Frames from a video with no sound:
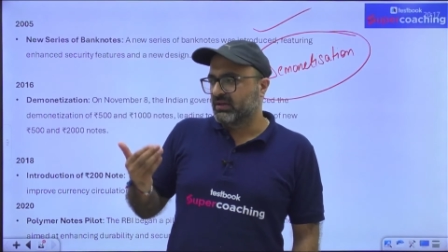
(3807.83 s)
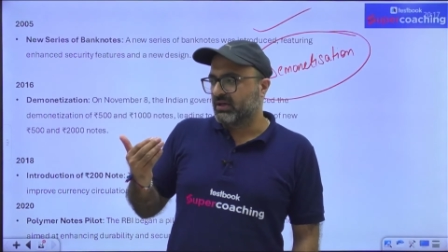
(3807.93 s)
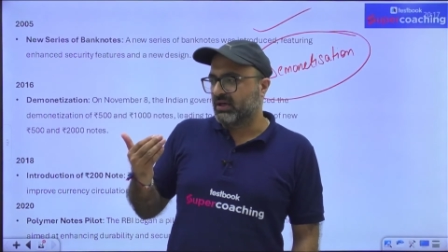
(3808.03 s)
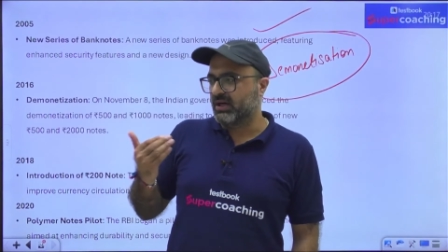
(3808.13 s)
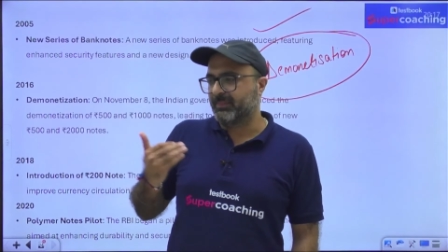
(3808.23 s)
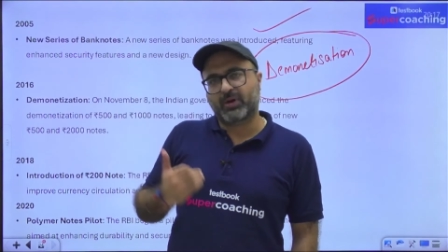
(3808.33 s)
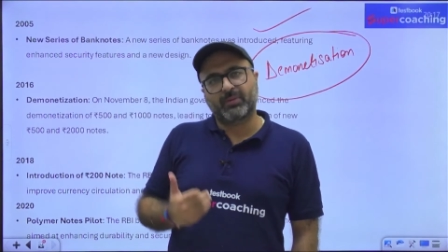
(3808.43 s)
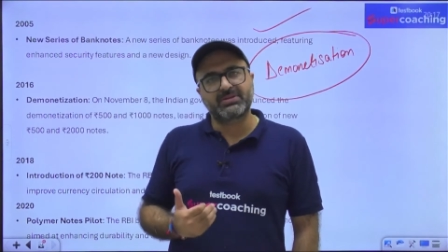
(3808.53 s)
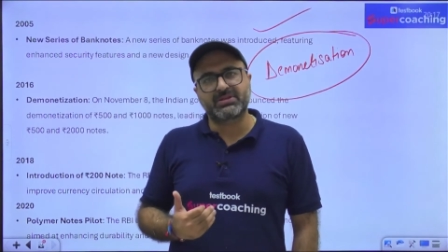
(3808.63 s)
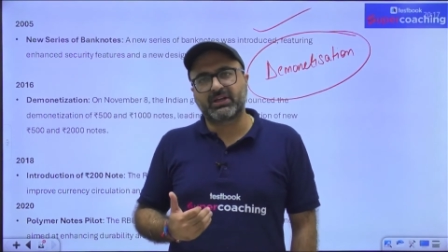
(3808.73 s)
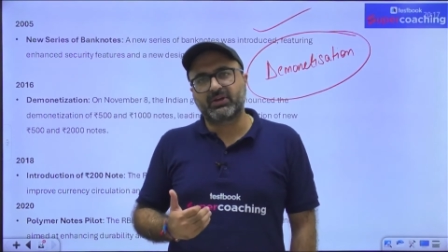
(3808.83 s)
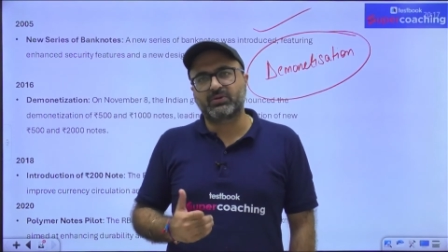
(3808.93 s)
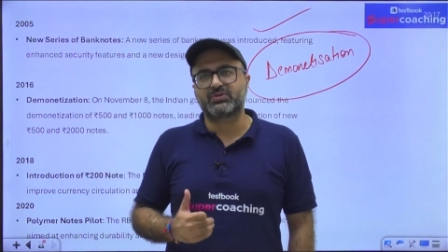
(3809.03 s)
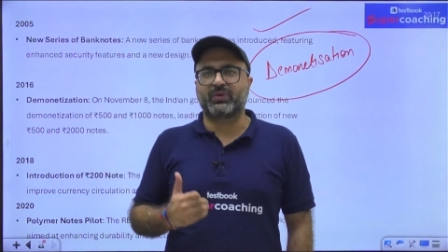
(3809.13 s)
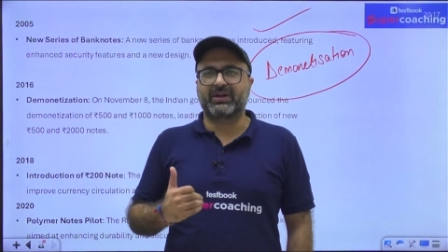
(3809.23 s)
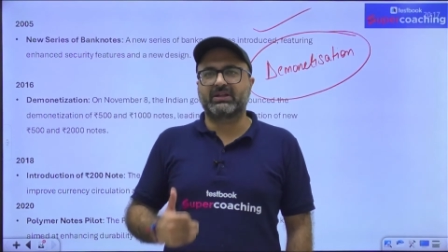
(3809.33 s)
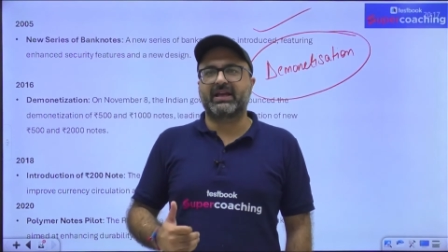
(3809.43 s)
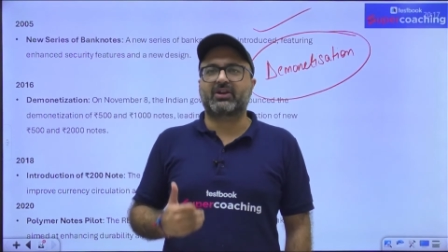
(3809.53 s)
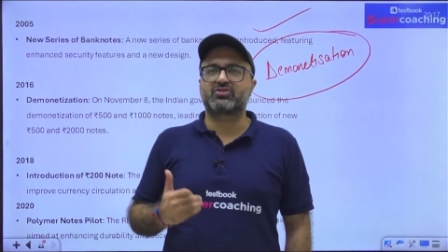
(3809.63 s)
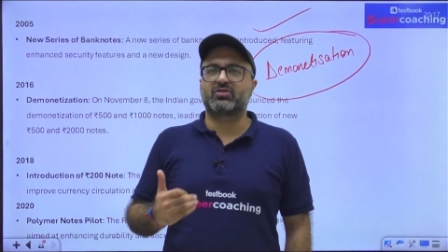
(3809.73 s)
promissory notes, where the actual
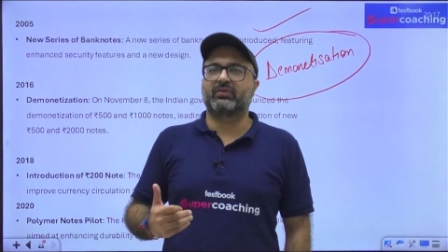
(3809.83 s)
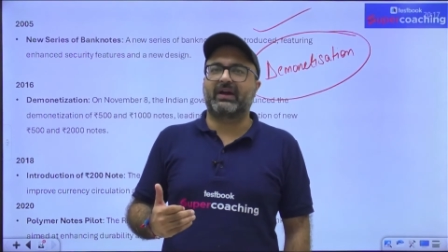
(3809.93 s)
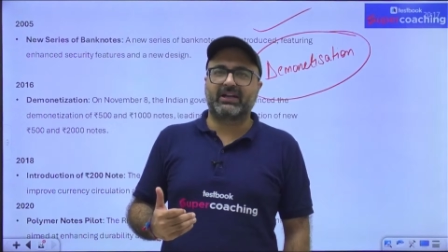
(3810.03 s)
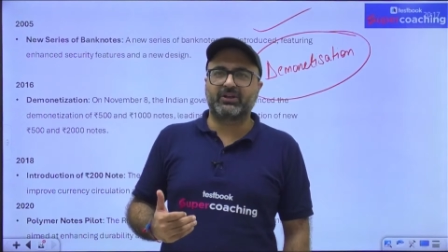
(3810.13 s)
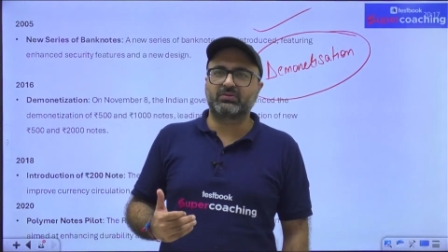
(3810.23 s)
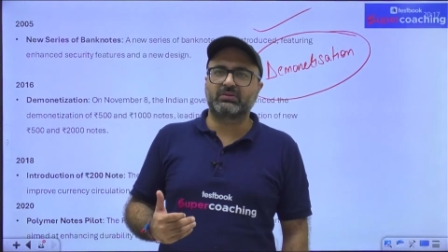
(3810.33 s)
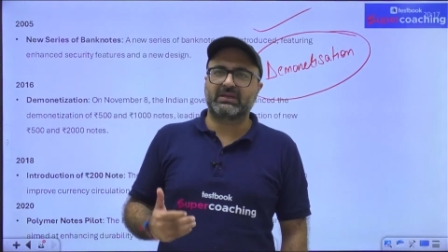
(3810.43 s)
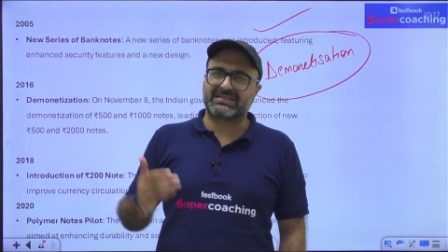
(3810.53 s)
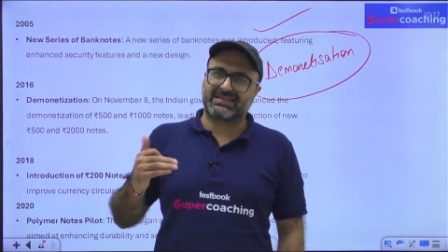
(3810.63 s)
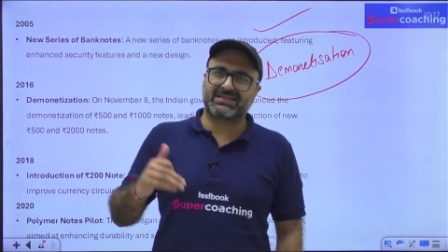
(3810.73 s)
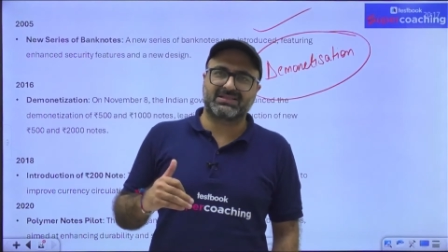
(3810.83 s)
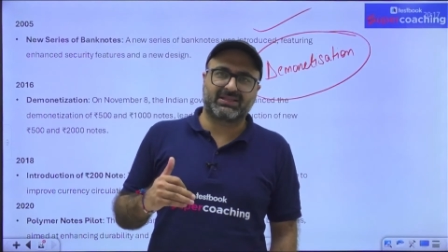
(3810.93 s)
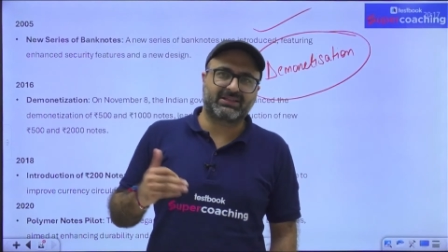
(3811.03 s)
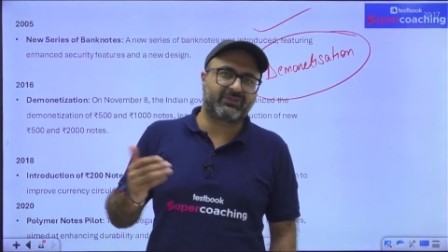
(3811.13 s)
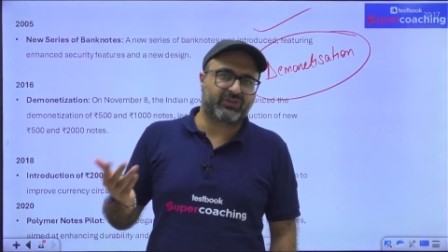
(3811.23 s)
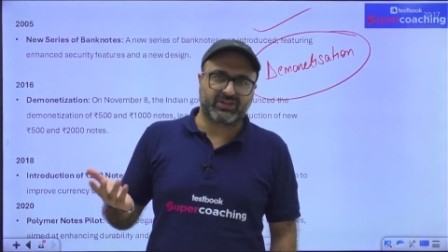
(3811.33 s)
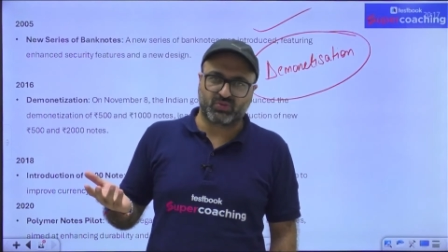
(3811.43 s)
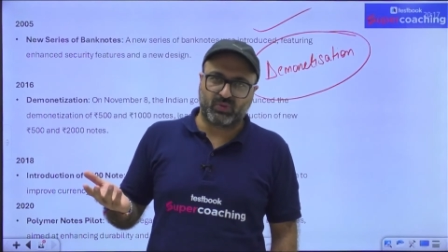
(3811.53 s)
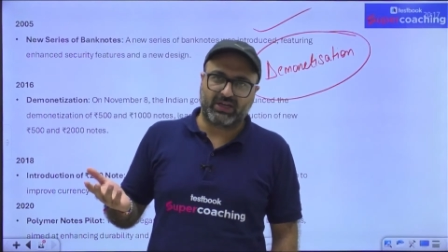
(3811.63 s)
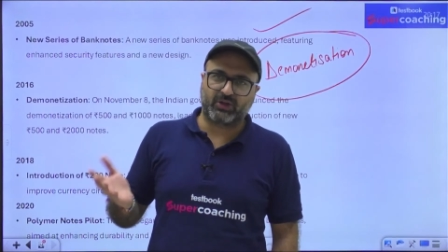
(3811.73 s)
value is less than the face
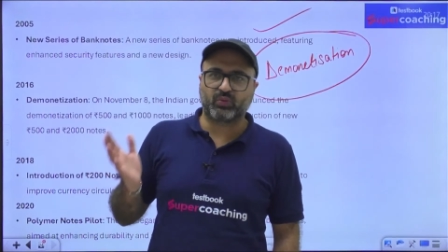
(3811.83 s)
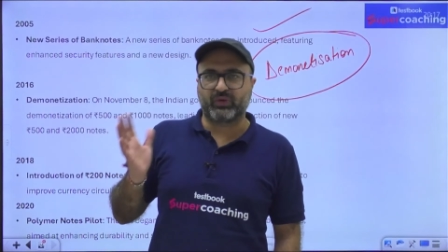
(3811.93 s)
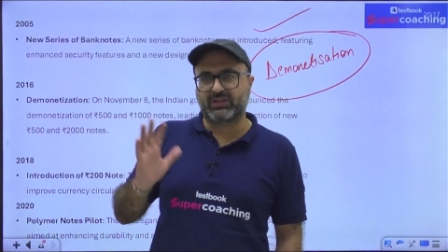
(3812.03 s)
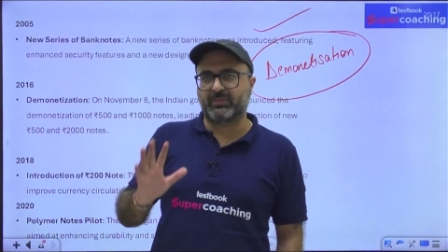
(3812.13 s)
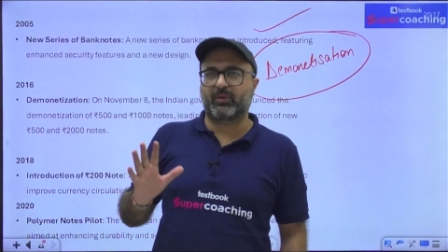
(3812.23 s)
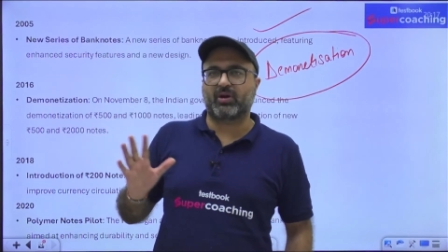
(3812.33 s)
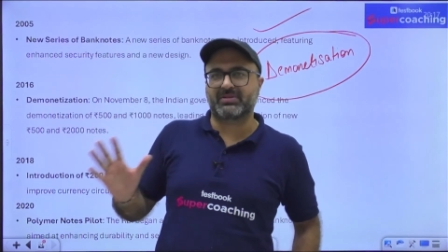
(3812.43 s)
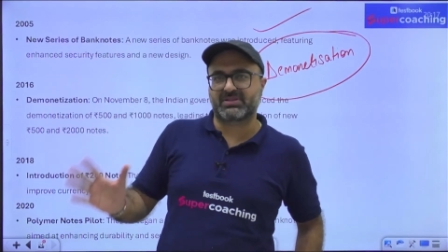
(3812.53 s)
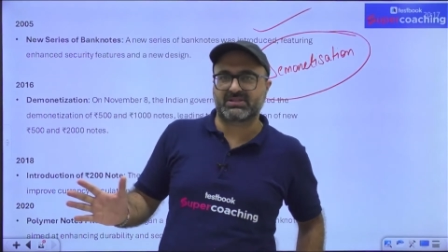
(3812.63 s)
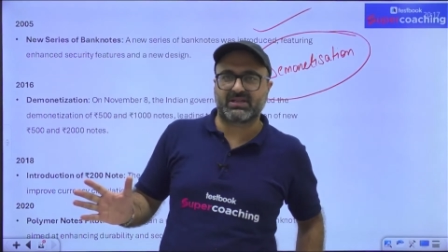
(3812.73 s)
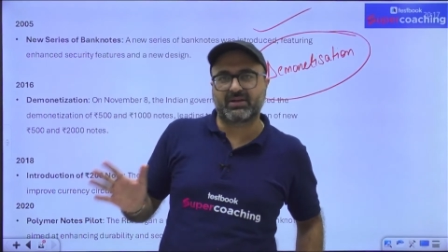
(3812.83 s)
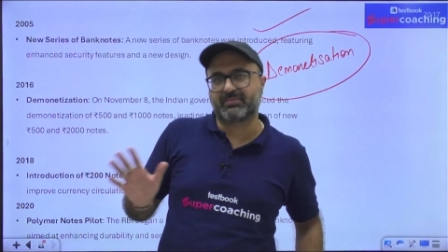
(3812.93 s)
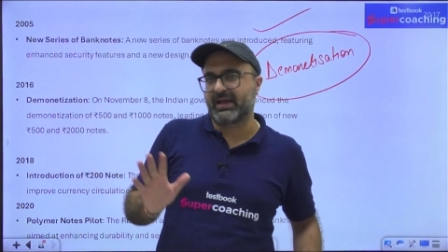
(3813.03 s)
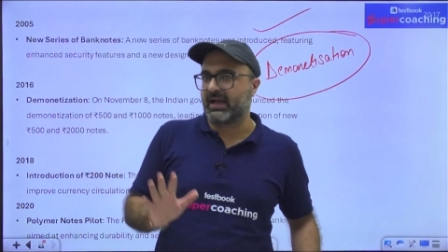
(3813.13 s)
value, where the promise is done by RBI.